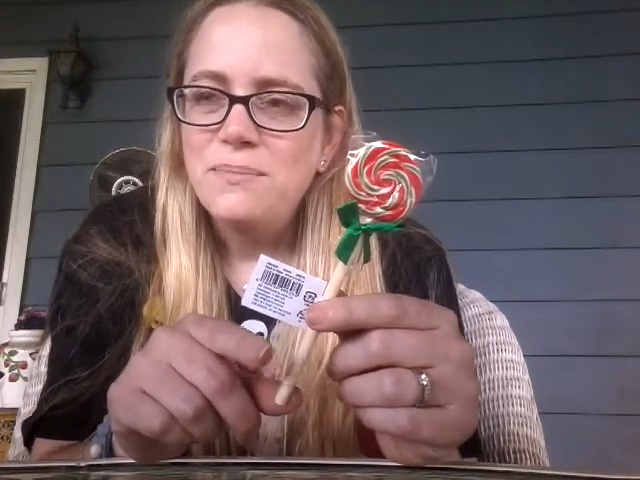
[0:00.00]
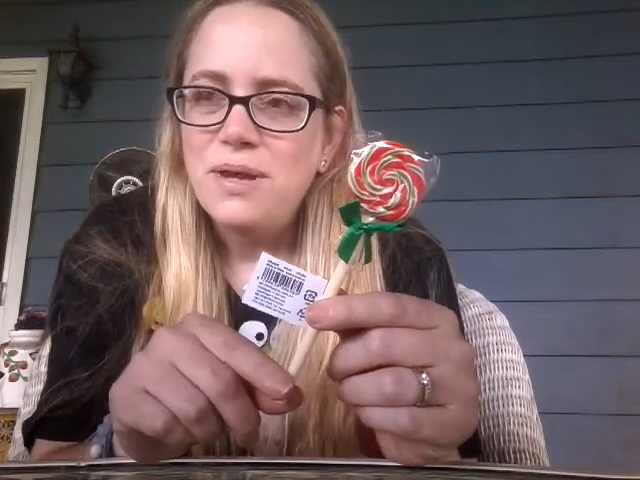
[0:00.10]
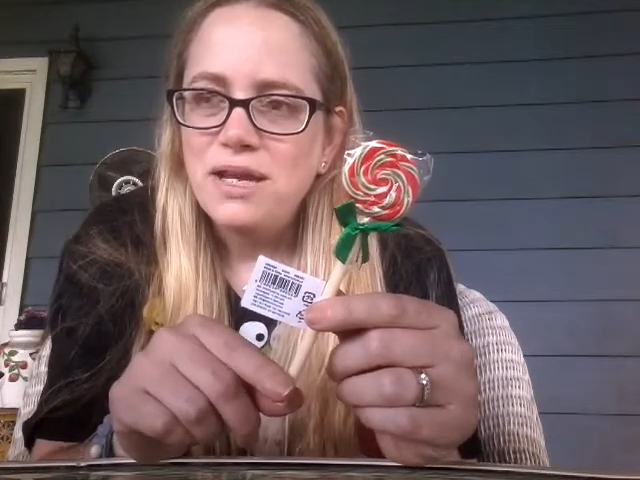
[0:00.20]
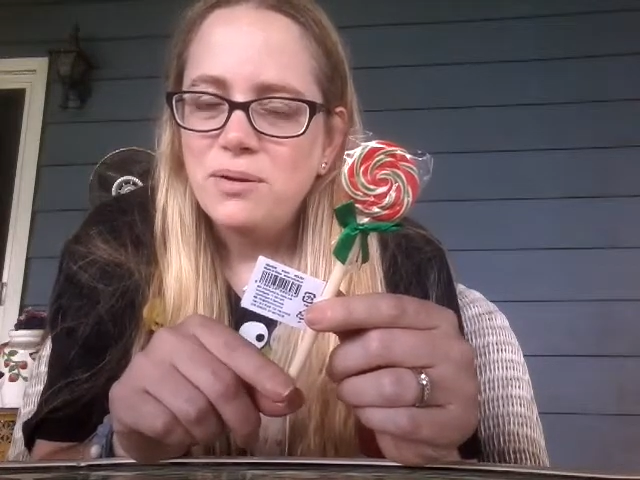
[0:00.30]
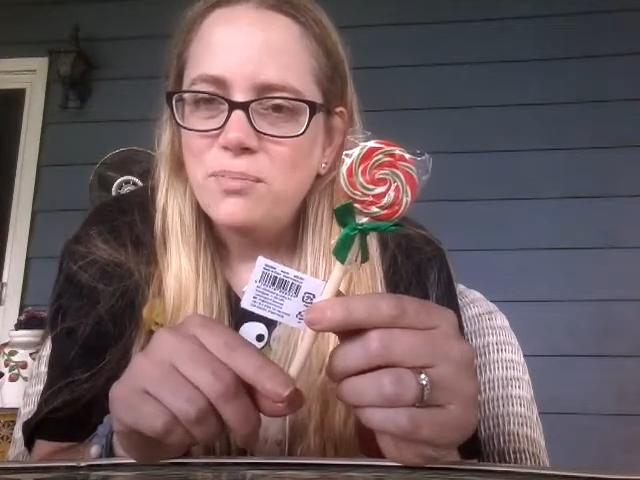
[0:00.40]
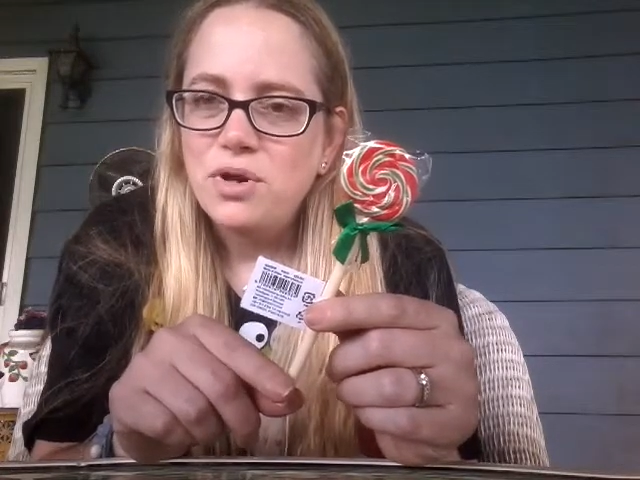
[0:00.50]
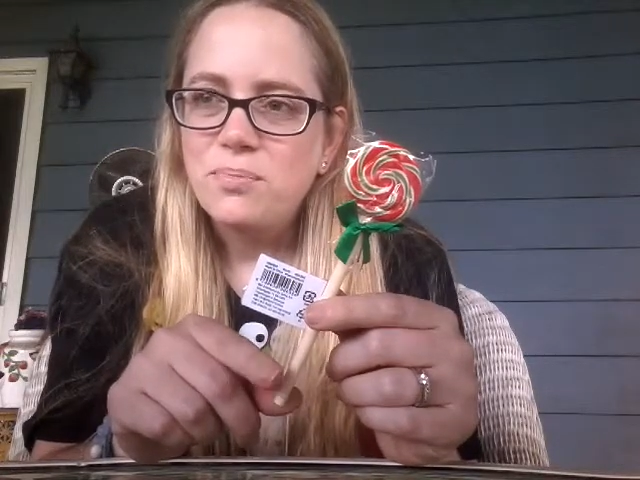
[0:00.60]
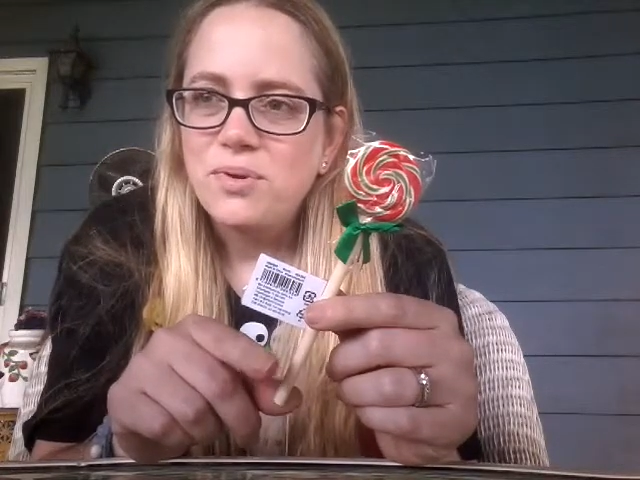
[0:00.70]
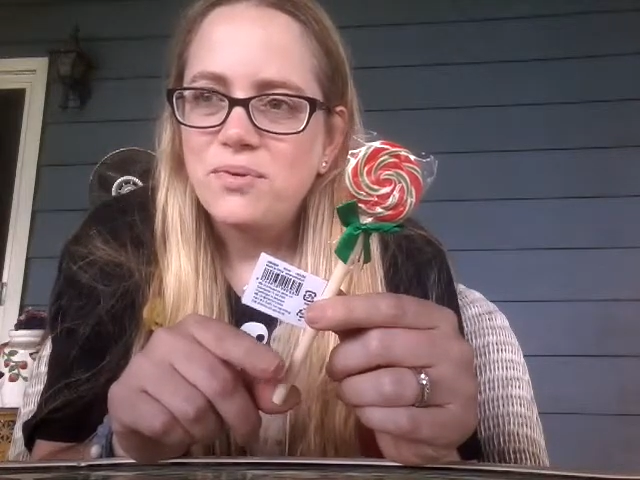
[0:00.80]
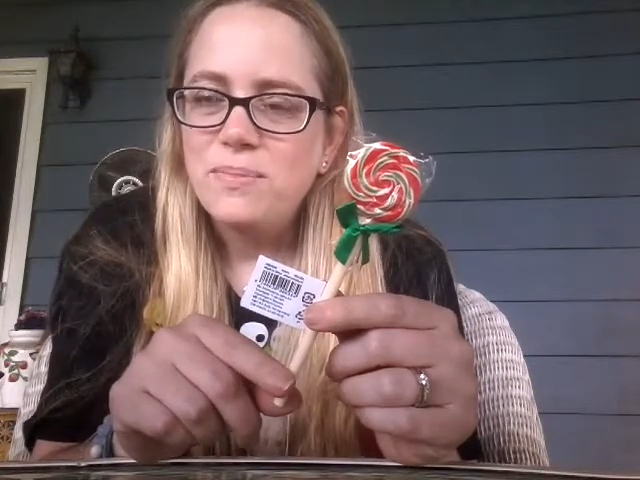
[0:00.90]
pink and
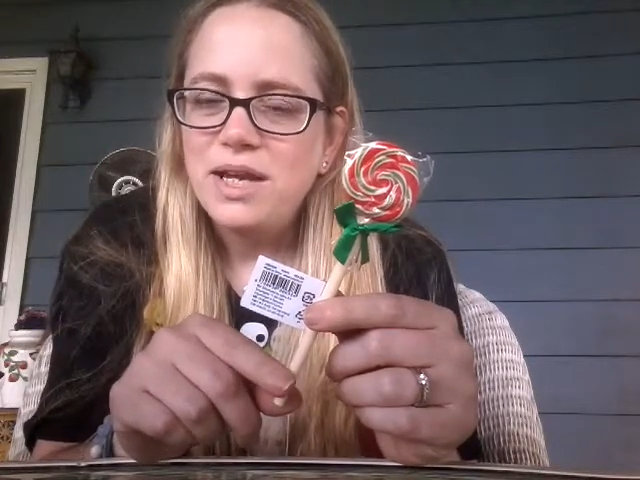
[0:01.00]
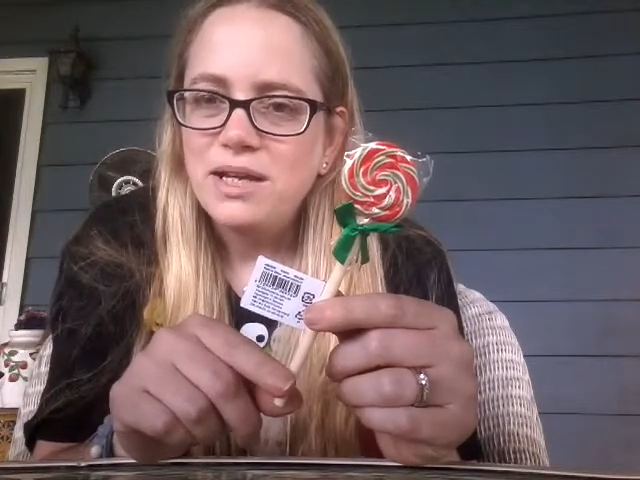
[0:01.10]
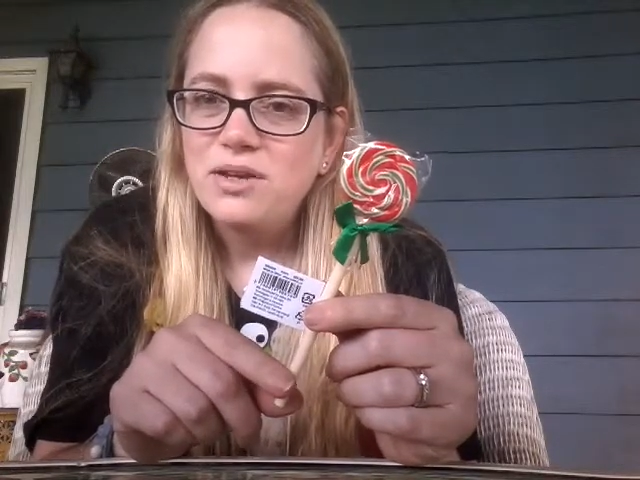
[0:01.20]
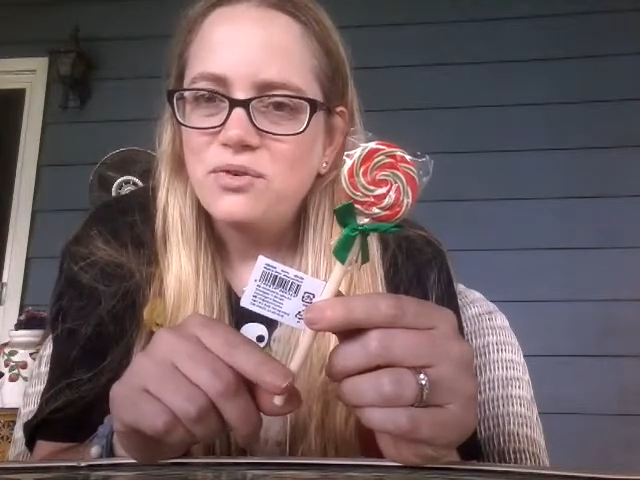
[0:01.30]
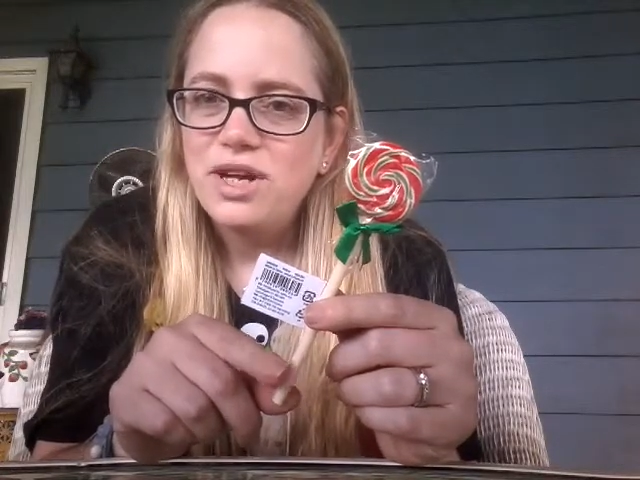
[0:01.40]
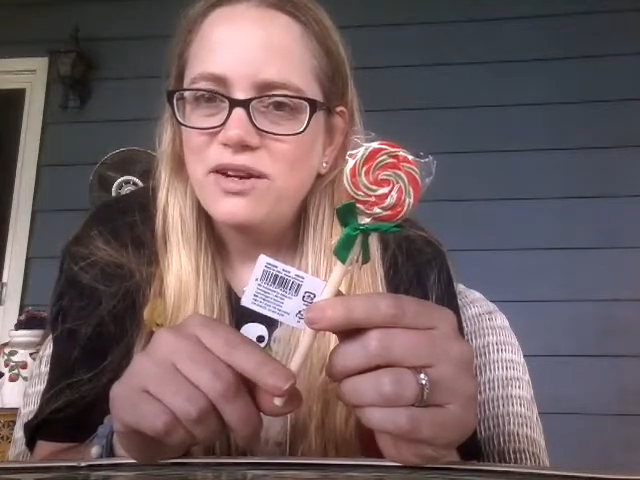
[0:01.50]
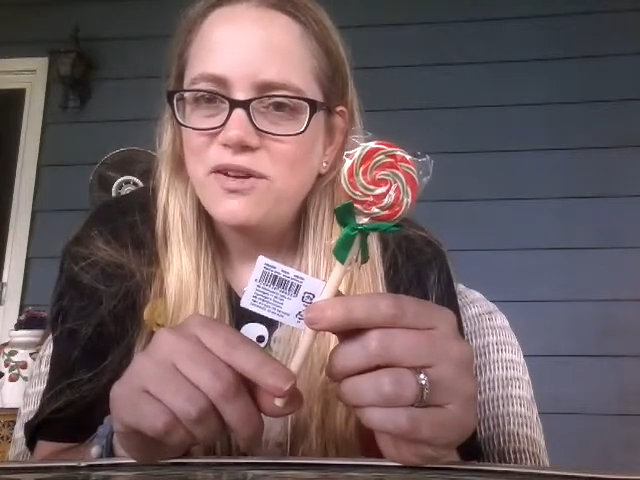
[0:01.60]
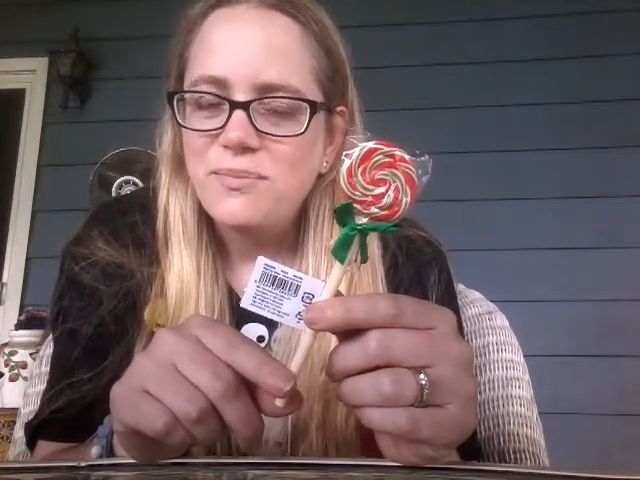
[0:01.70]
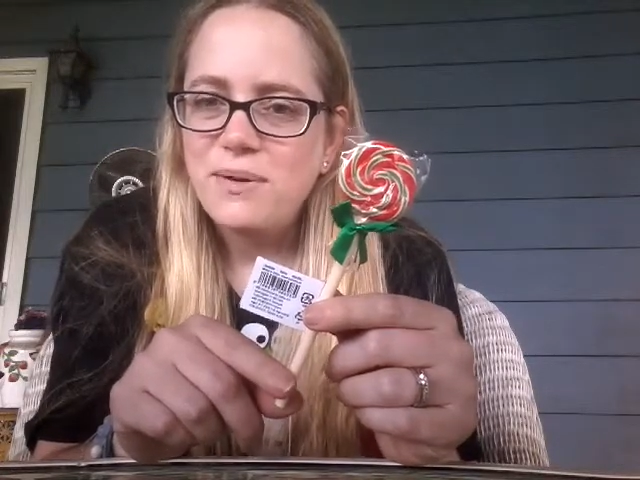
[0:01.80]
purple and pink and green, if I'm not